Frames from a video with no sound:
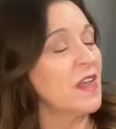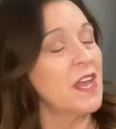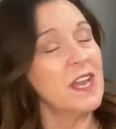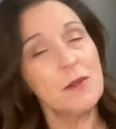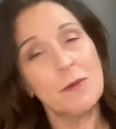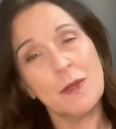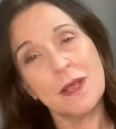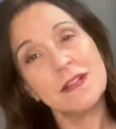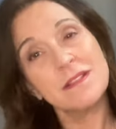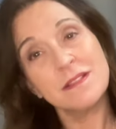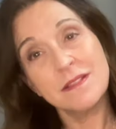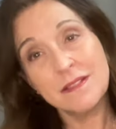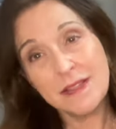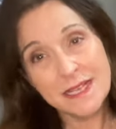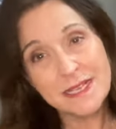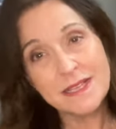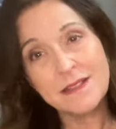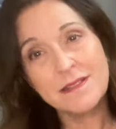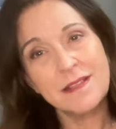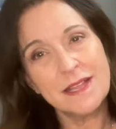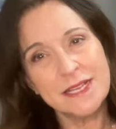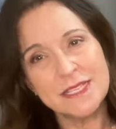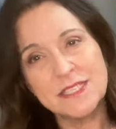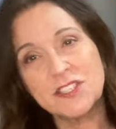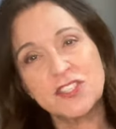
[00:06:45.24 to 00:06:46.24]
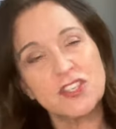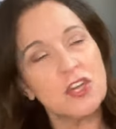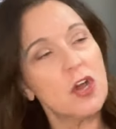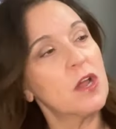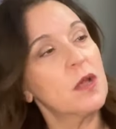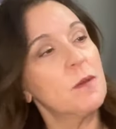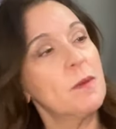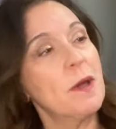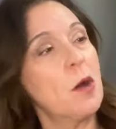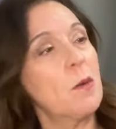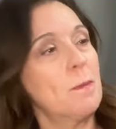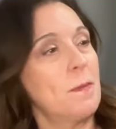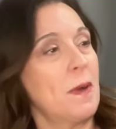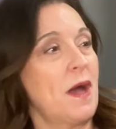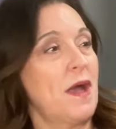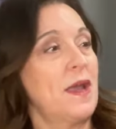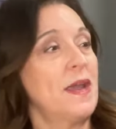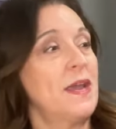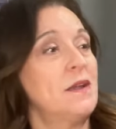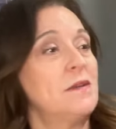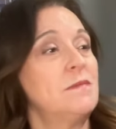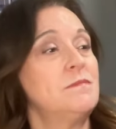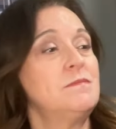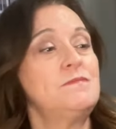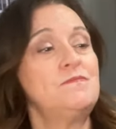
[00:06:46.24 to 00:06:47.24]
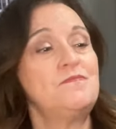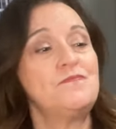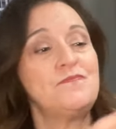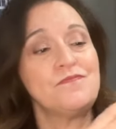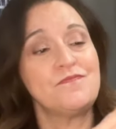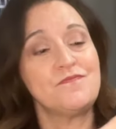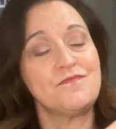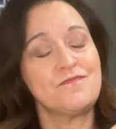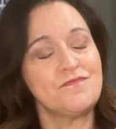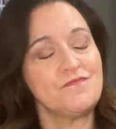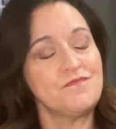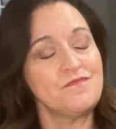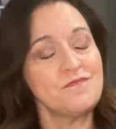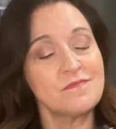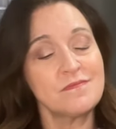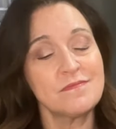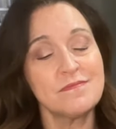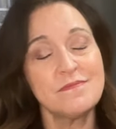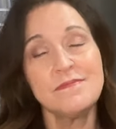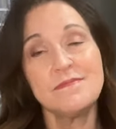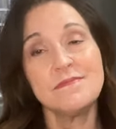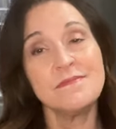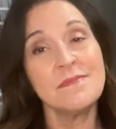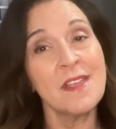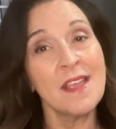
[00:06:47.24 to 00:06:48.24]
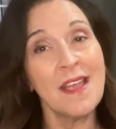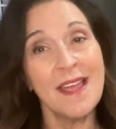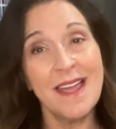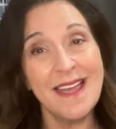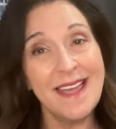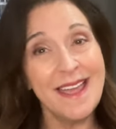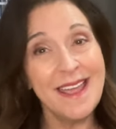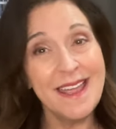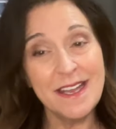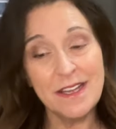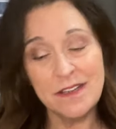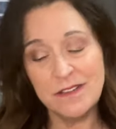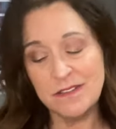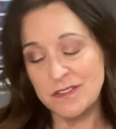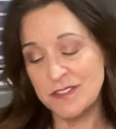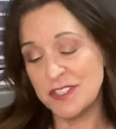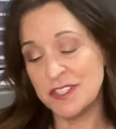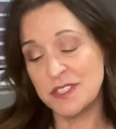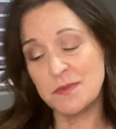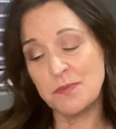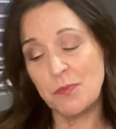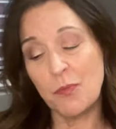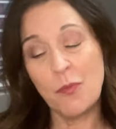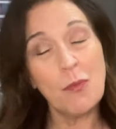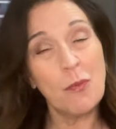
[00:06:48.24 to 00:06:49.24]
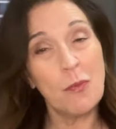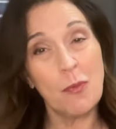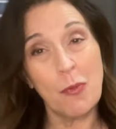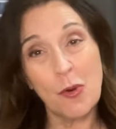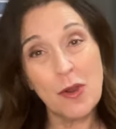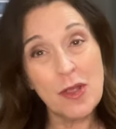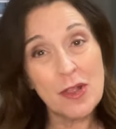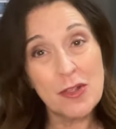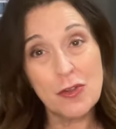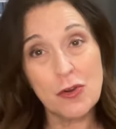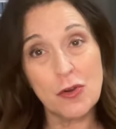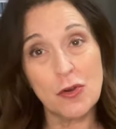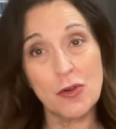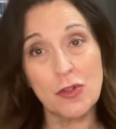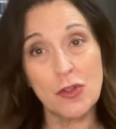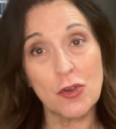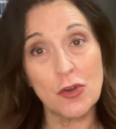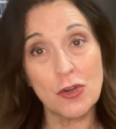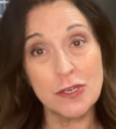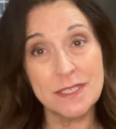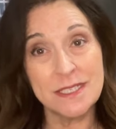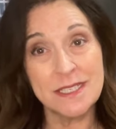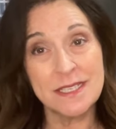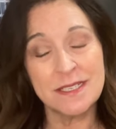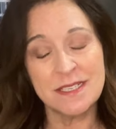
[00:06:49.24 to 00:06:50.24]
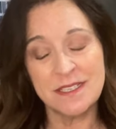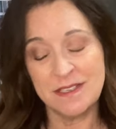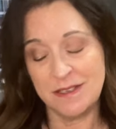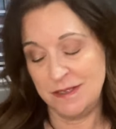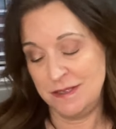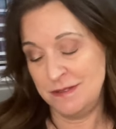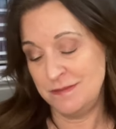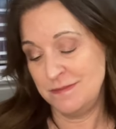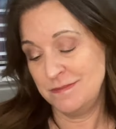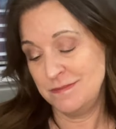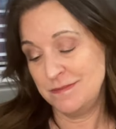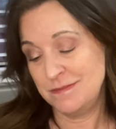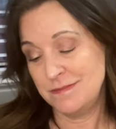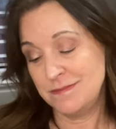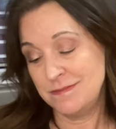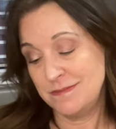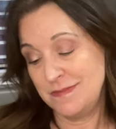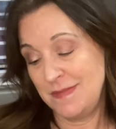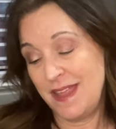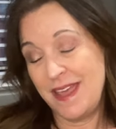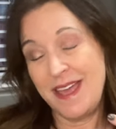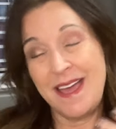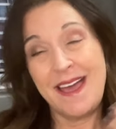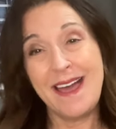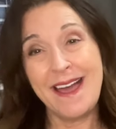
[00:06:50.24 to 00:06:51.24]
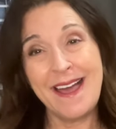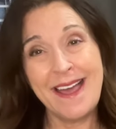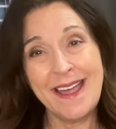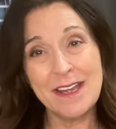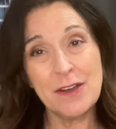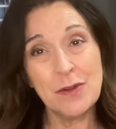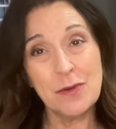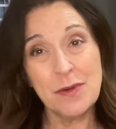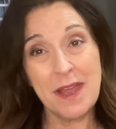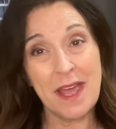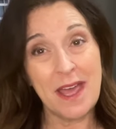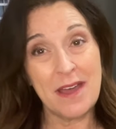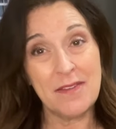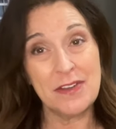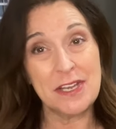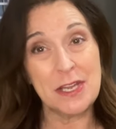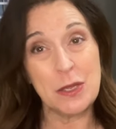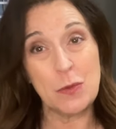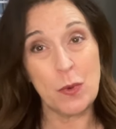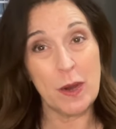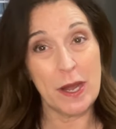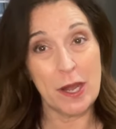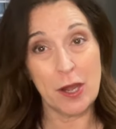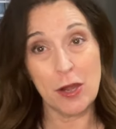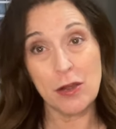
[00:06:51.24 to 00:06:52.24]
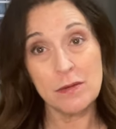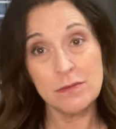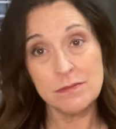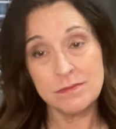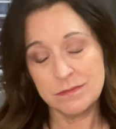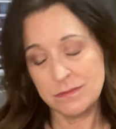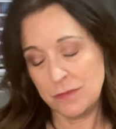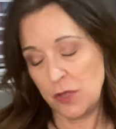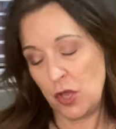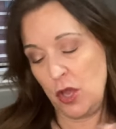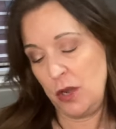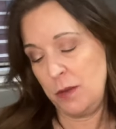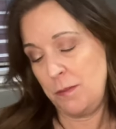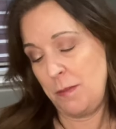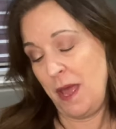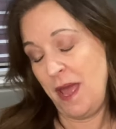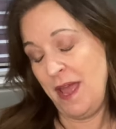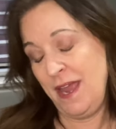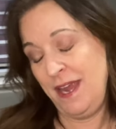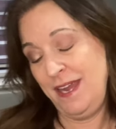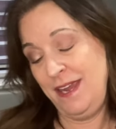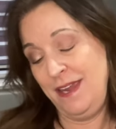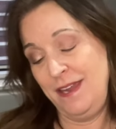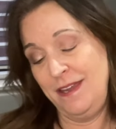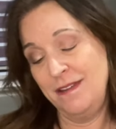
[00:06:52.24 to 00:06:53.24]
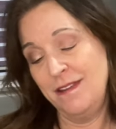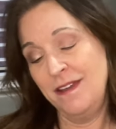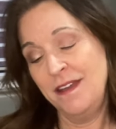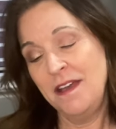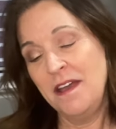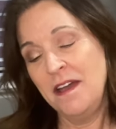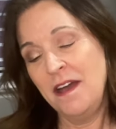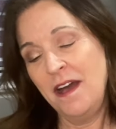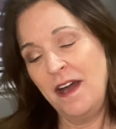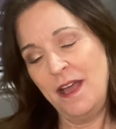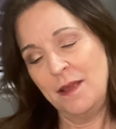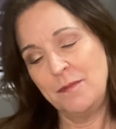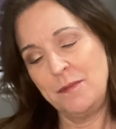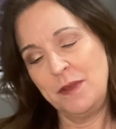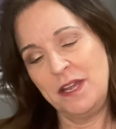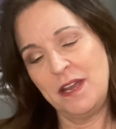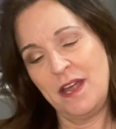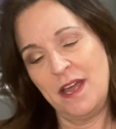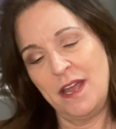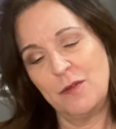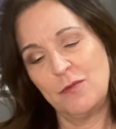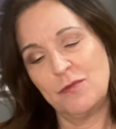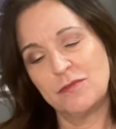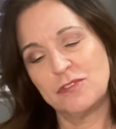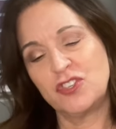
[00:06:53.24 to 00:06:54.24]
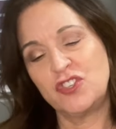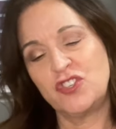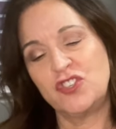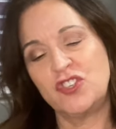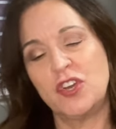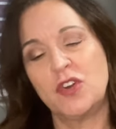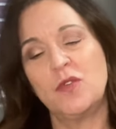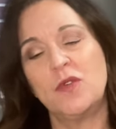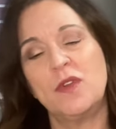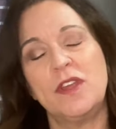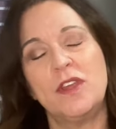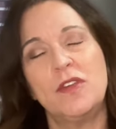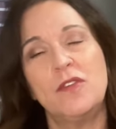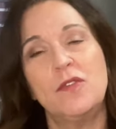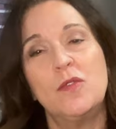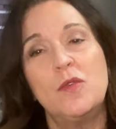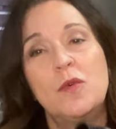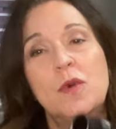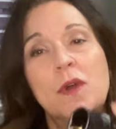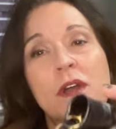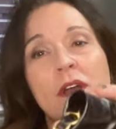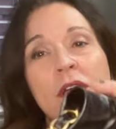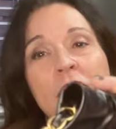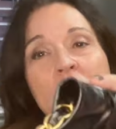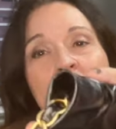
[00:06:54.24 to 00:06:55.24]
Anyway, let, let's talk about mine. And spoiler alert, I don't have any wear on mine. I mean, I will show you